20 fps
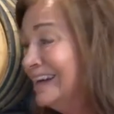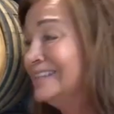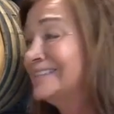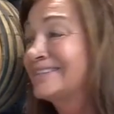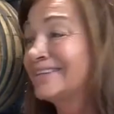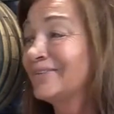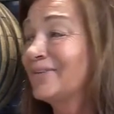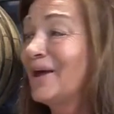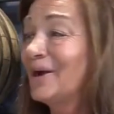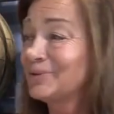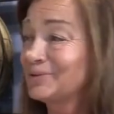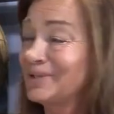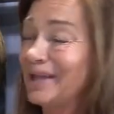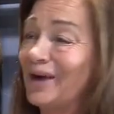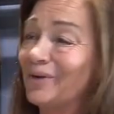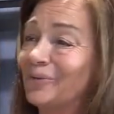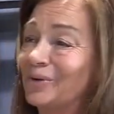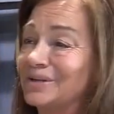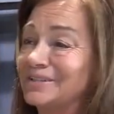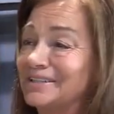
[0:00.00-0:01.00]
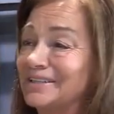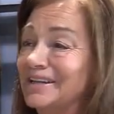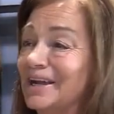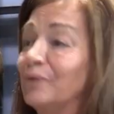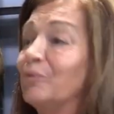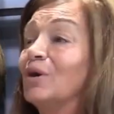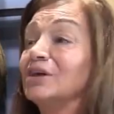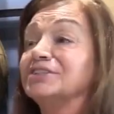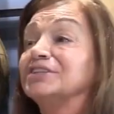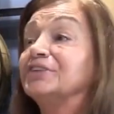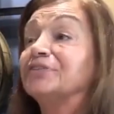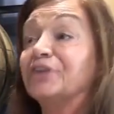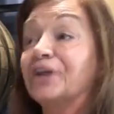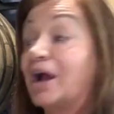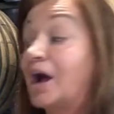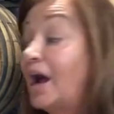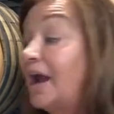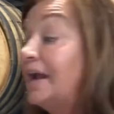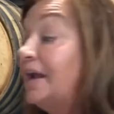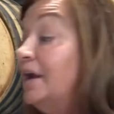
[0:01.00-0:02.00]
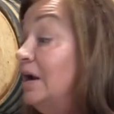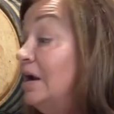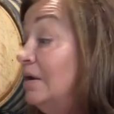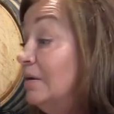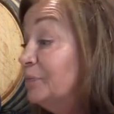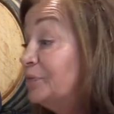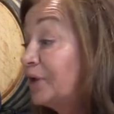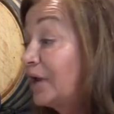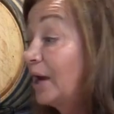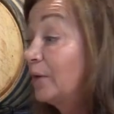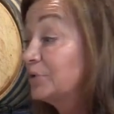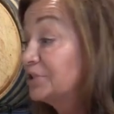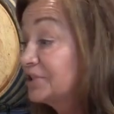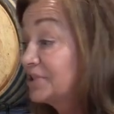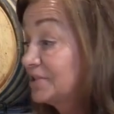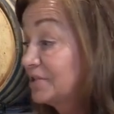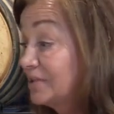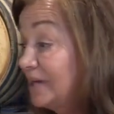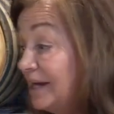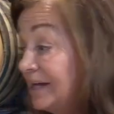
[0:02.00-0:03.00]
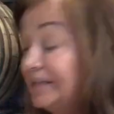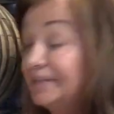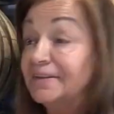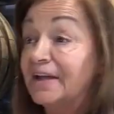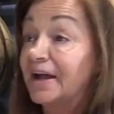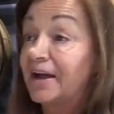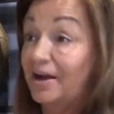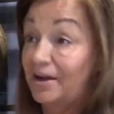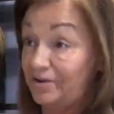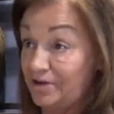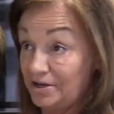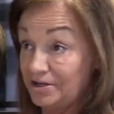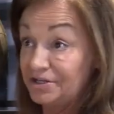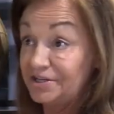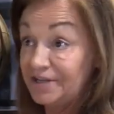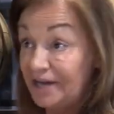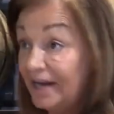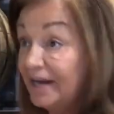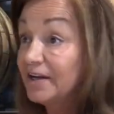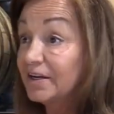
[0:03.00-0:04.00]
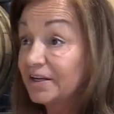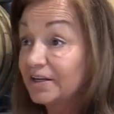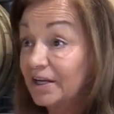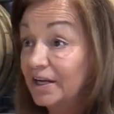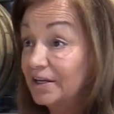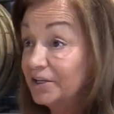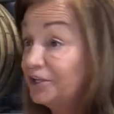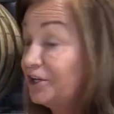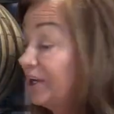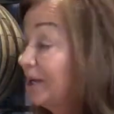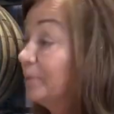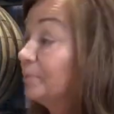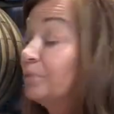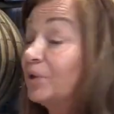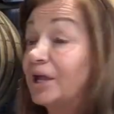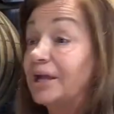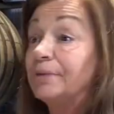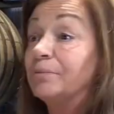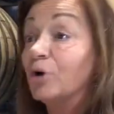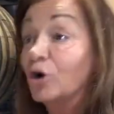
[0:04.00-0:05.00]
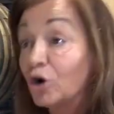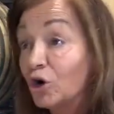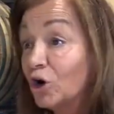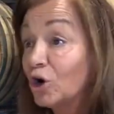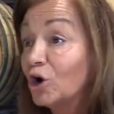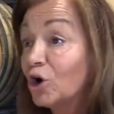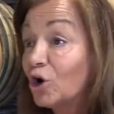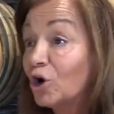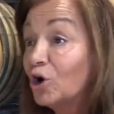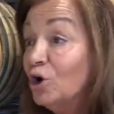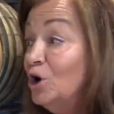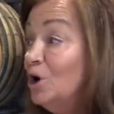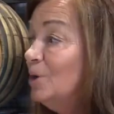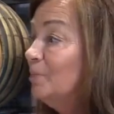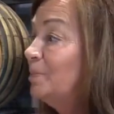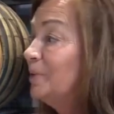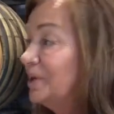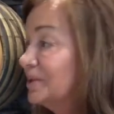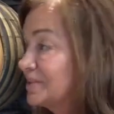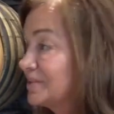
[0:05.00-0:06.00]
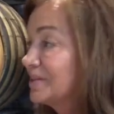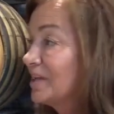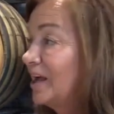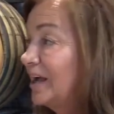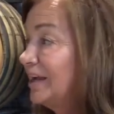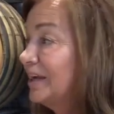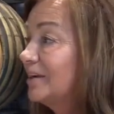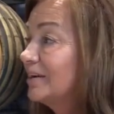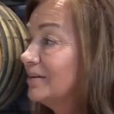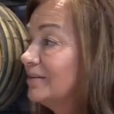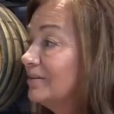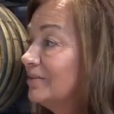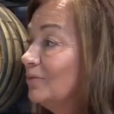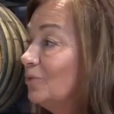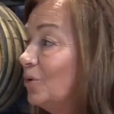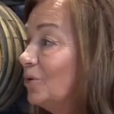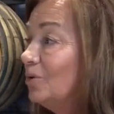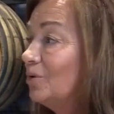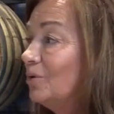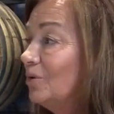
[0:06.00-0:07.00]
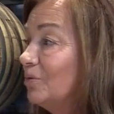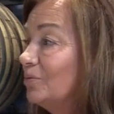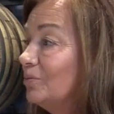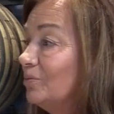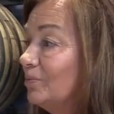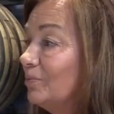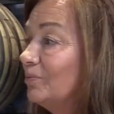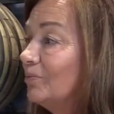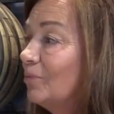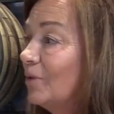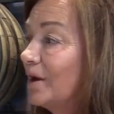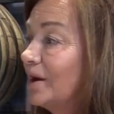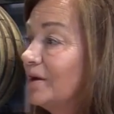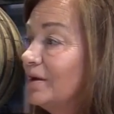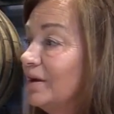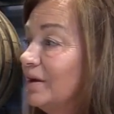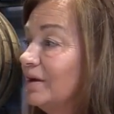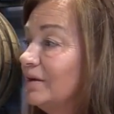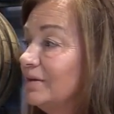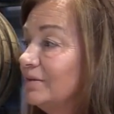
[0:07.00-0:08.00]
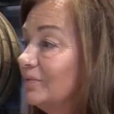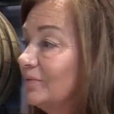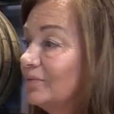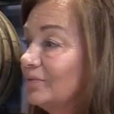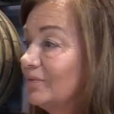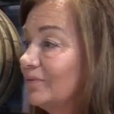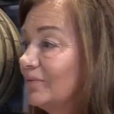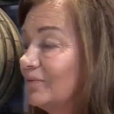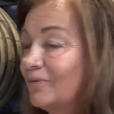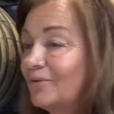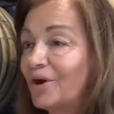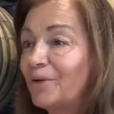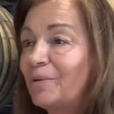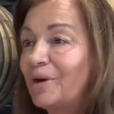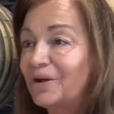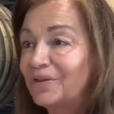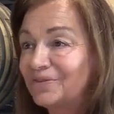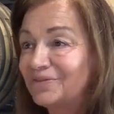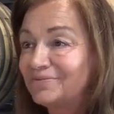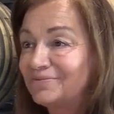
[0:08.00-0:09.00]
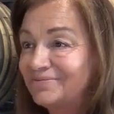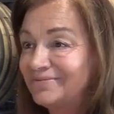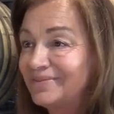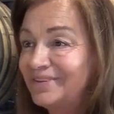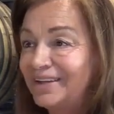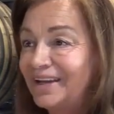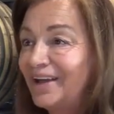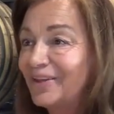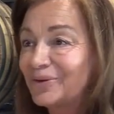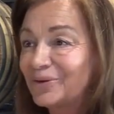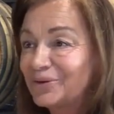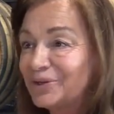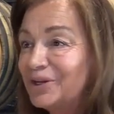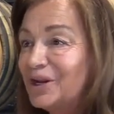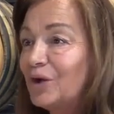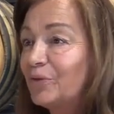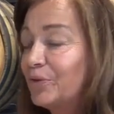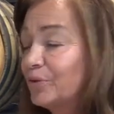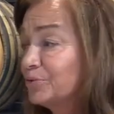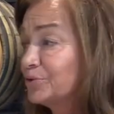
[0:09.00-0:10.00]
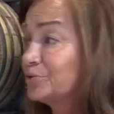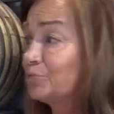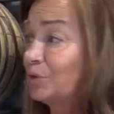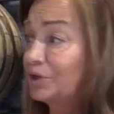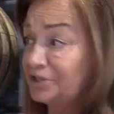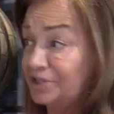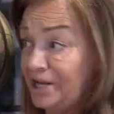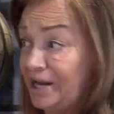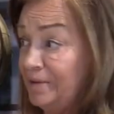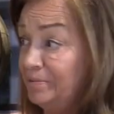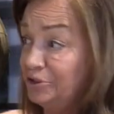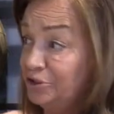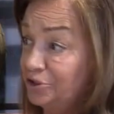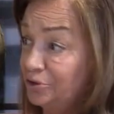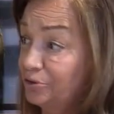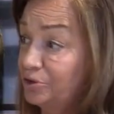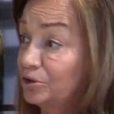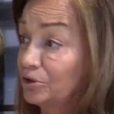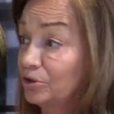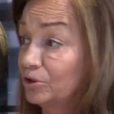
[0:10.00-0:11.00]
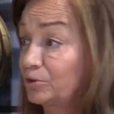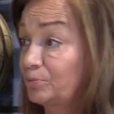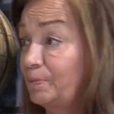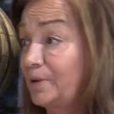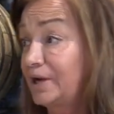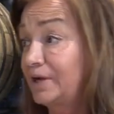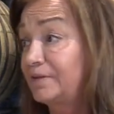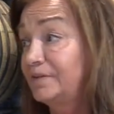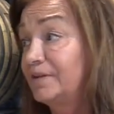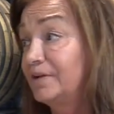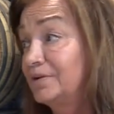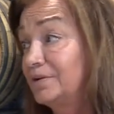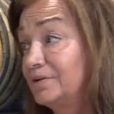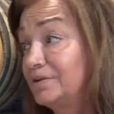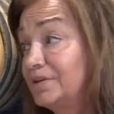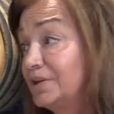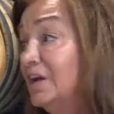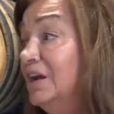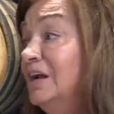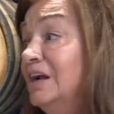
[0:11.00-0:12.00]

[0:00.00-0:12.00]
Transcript: And so that wasn't, yeah, it wasn't, yeah, that I, yeah, that I was taking that out on Danica. You can't blame her, but it's like, well, what about the other, you know? There was Tammy Jo Kirk back though.